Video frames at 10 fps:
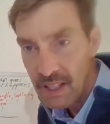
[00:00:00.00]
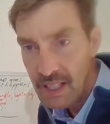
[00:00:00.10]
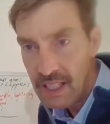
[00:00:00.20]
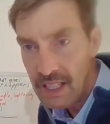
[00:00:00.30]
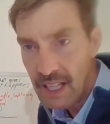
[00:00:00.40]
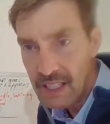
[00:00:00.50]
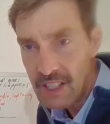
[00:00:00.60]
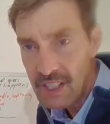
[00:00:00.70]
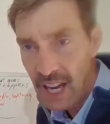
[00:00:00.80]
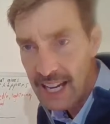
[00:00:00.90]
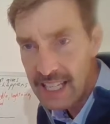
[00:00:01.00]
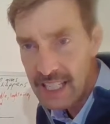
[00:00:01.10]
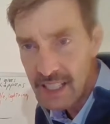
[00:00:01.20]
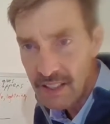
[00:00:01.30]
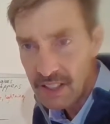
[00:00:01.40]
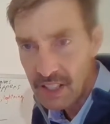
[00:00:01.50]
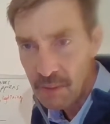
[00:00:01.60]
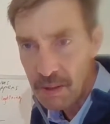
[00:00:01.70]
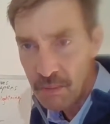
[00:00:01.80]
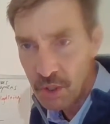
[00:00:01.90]
Heating, yain, can
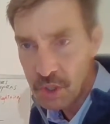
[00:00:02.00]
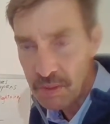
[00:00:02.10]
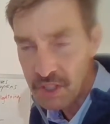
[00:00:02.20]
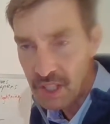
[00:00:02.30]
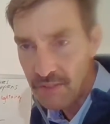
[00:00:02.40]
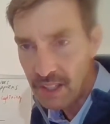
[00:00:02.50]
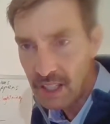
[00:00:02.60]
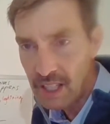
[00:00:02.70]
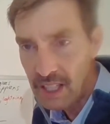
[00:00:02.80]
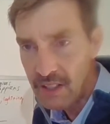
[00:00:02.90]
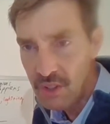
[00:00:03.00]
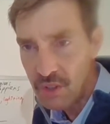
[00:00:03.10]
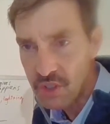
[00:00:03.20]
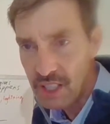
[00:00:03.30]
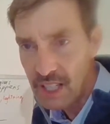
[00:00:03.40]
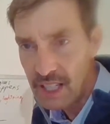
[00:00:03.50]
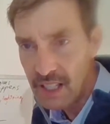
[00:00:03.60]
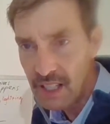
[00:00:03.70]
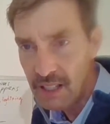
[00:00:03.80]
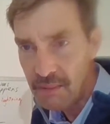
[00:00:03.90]
you be more specific? Heat,
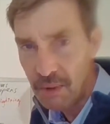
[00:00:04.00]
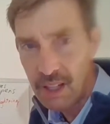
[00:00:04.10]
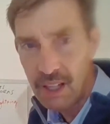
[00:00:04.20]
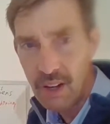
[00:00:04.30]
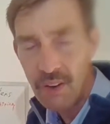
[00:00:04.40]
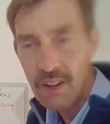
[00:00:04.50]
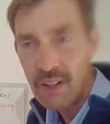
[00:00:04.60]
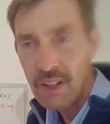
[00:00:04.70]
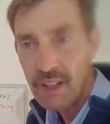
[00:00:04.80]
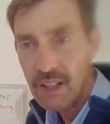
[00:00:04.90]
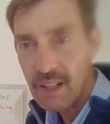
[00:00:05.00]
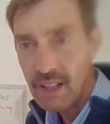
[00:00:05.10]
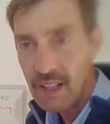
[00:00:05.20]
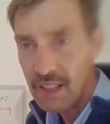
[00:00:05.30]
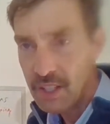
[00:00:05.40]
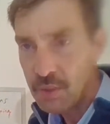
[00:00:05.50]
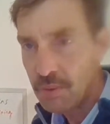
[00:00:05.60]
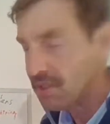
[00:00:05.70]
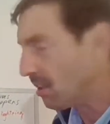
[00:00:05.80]
UCN, heat, Marino. This word